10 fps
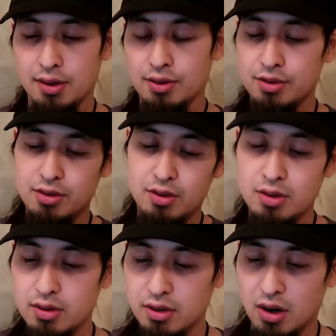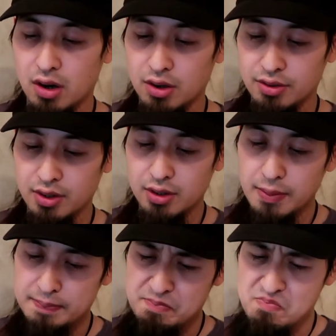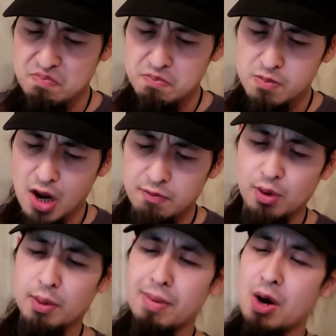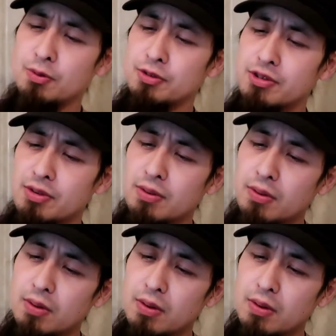islands, the Arctic, from the mountains,